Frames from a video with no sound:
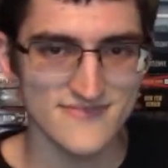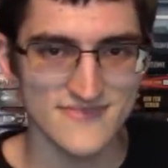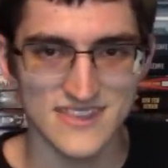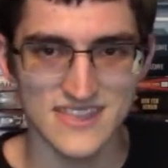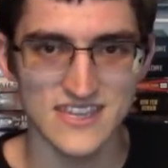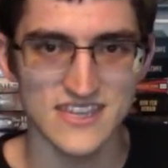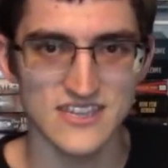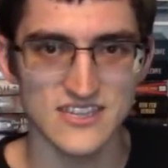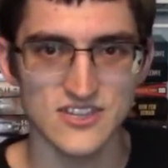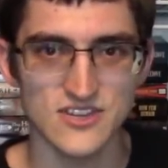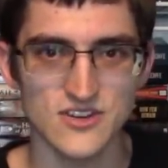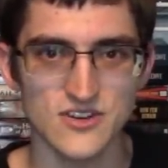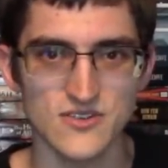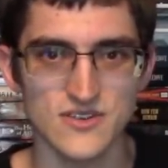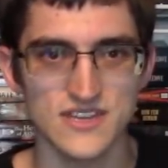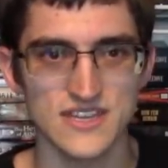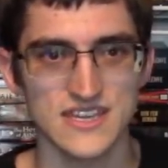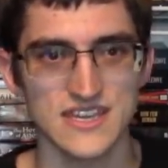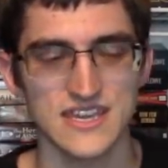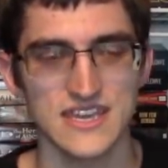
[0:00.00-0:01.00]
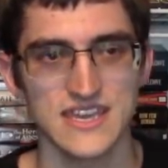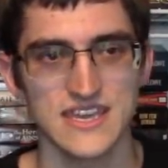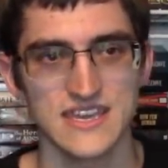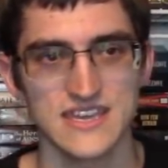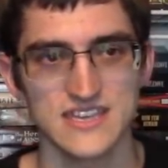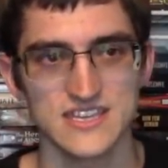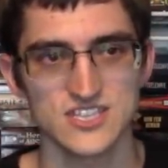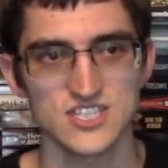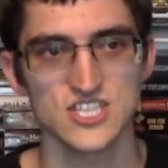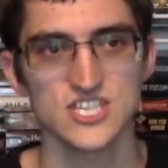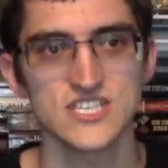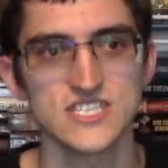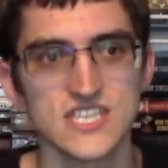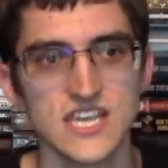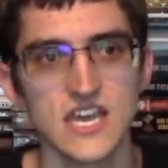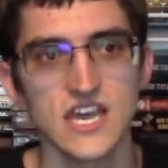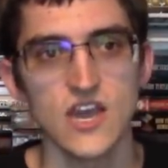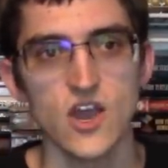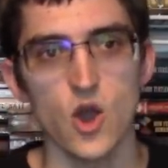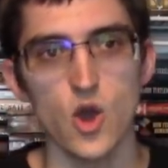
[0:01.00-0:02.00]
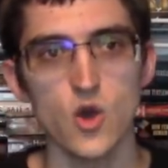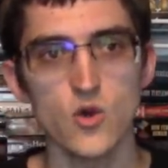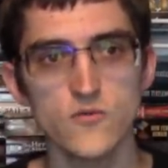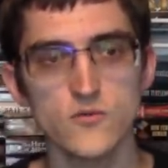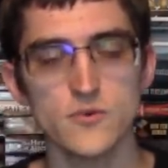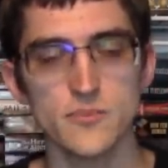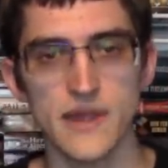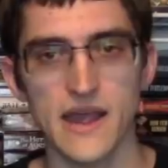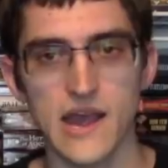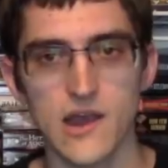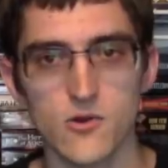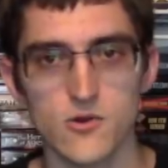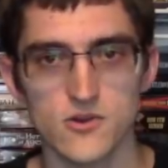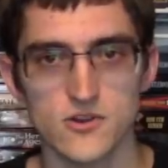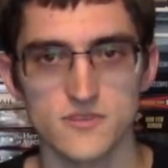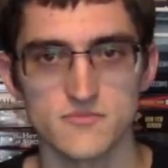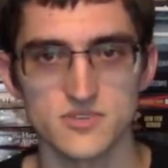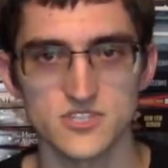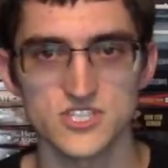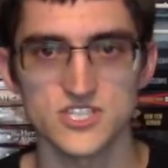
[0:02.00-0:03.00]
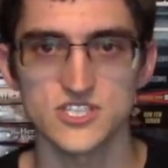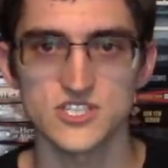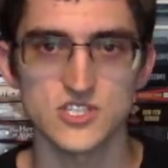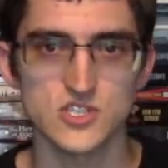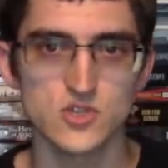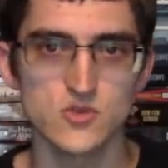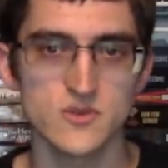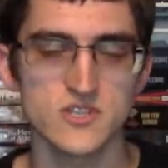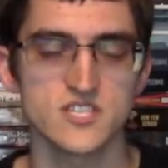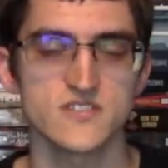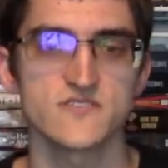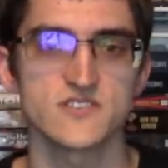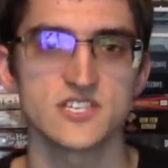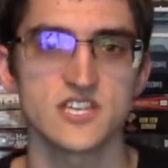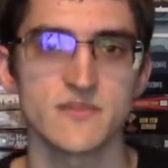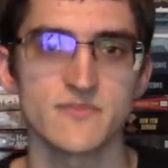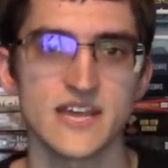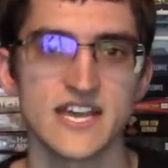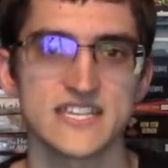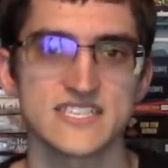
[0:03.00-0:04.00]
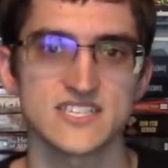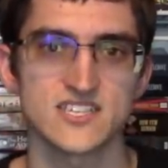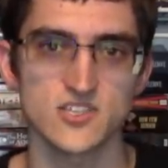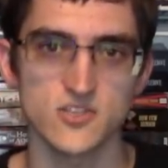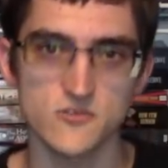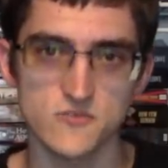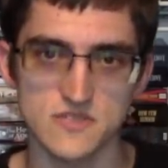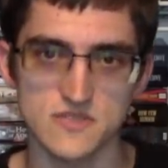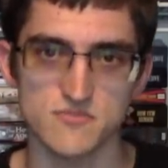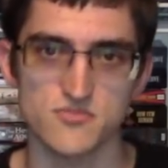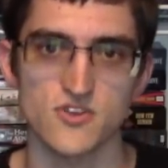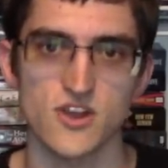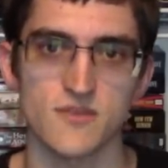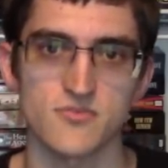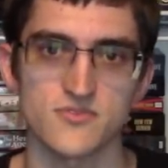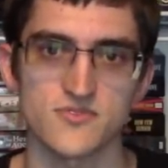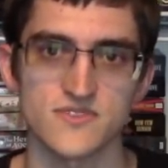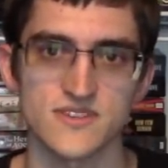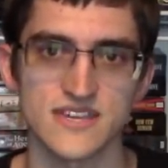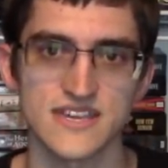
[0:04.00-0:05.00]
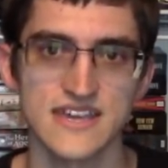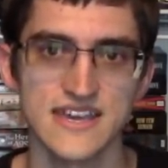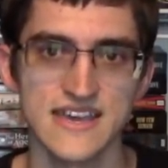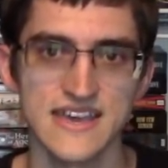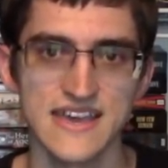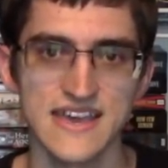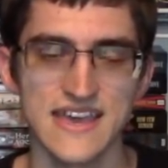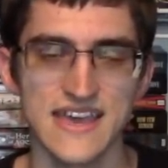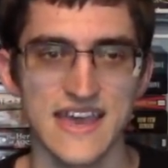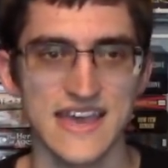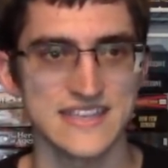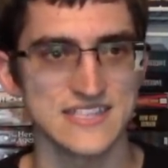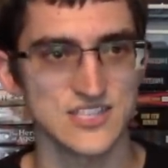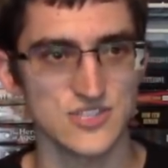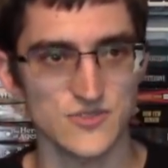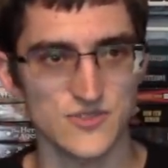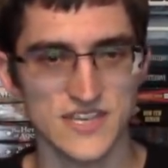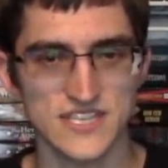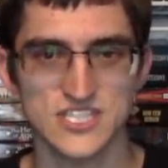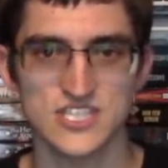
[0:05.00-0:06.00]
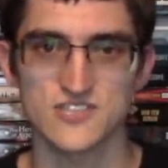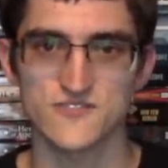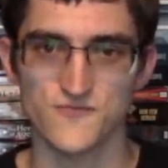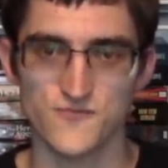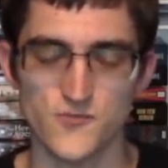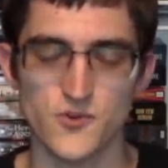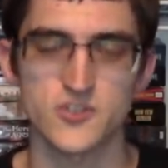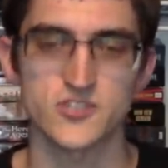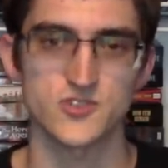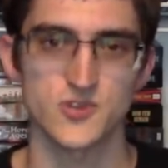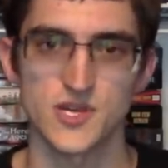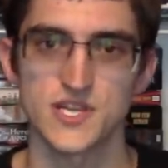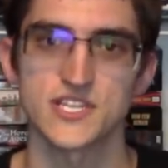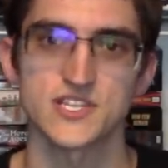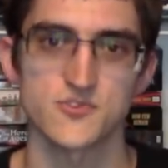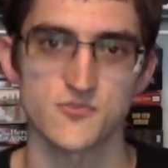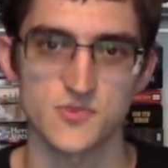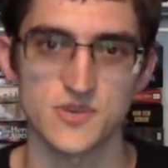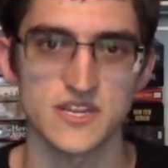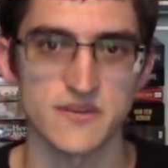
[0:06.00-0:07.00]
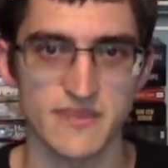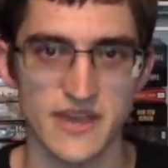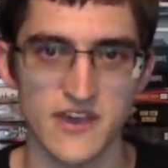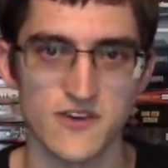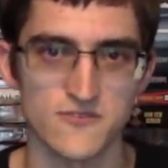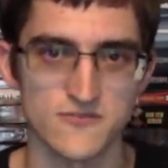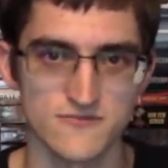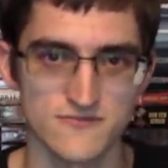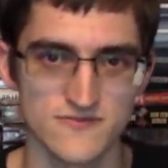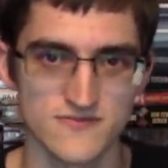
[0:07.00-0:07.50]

you know, she's overpowered, but she's too much of a dumbass to use it properly, and so that's just frustrating to read about.